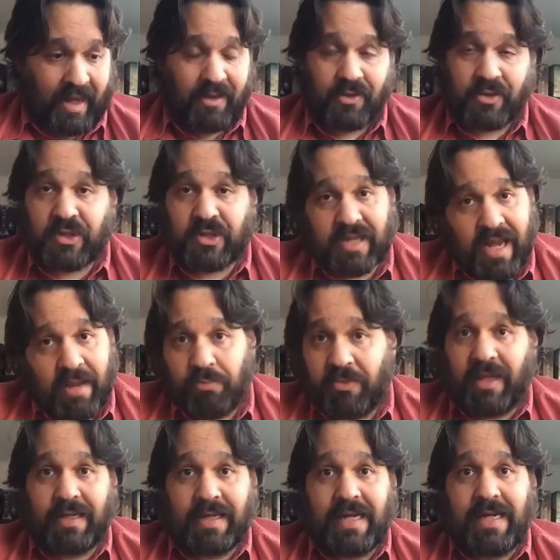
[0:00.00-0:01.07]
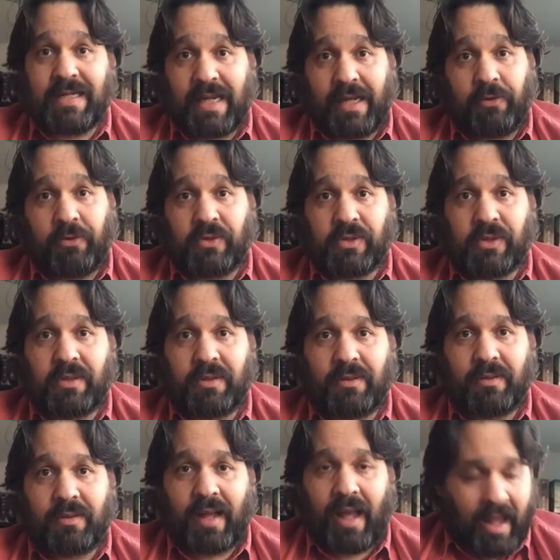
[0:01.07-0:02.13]
Skip the details.
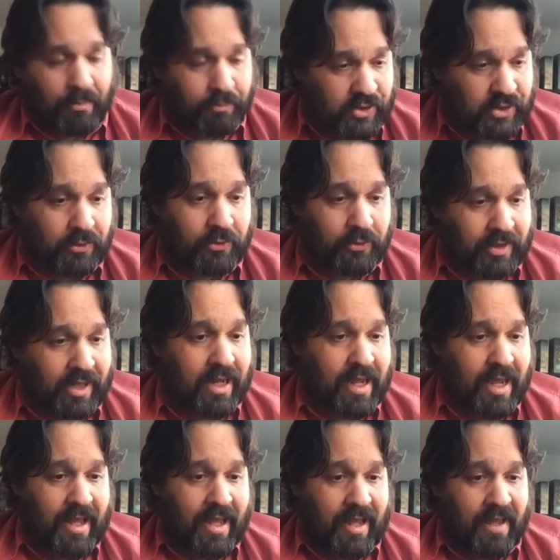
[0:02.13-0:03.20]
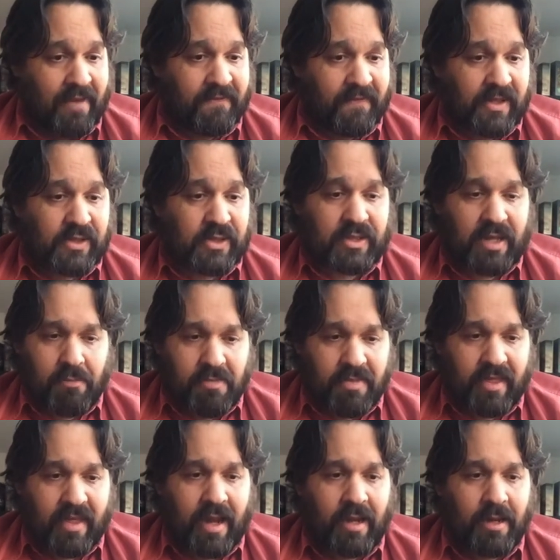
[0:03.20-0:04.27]
Absolutely. If it's
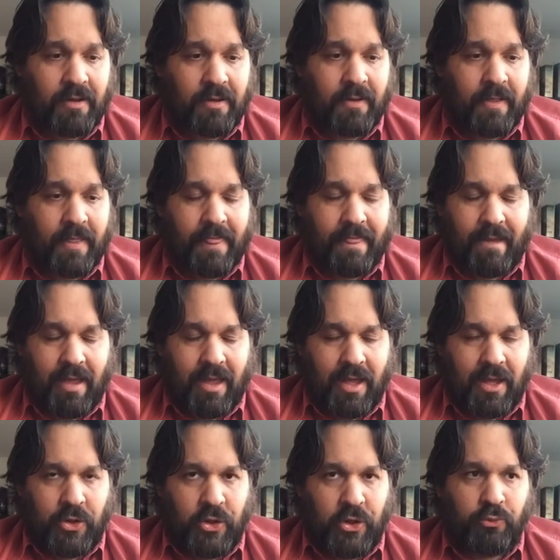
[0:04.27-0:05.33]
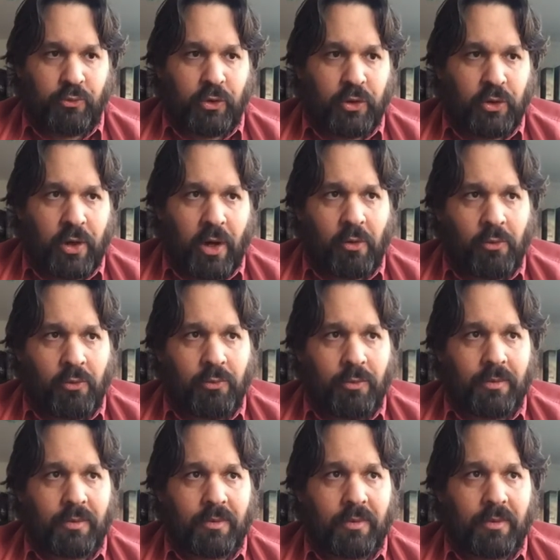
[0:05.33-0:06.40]
something you know,
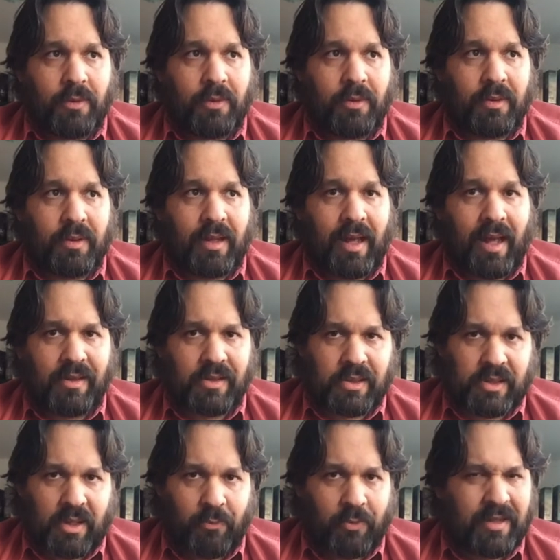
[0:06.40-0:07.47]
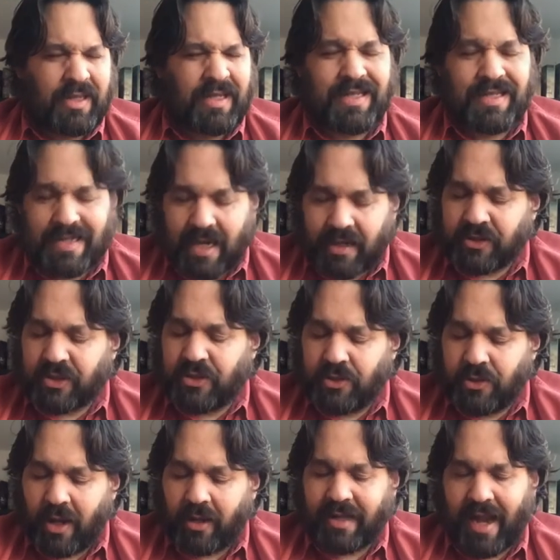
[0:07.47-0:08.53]
as someone does
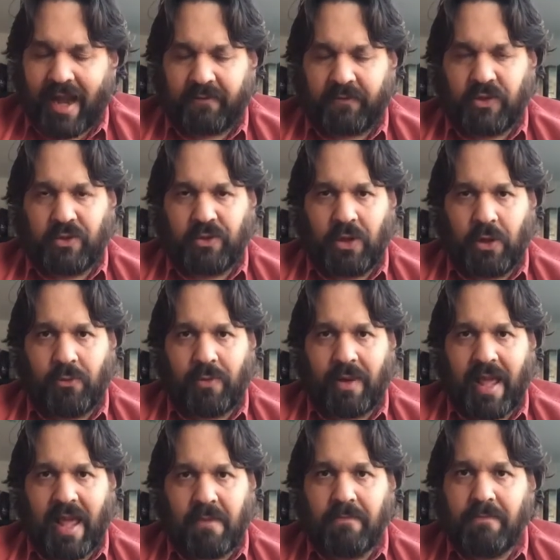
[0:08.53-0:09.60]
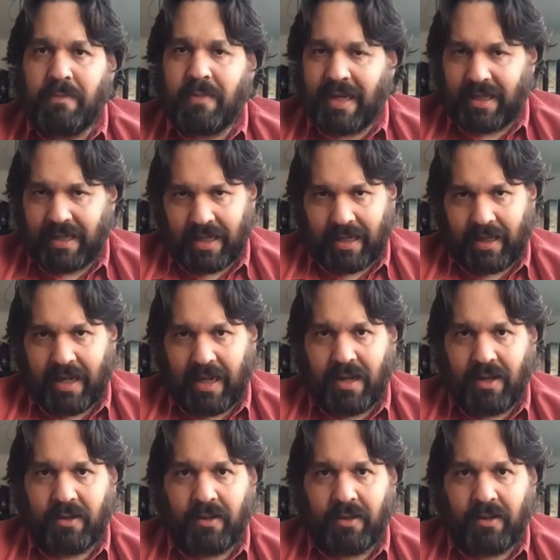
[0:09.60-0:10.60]
not have to know immediately,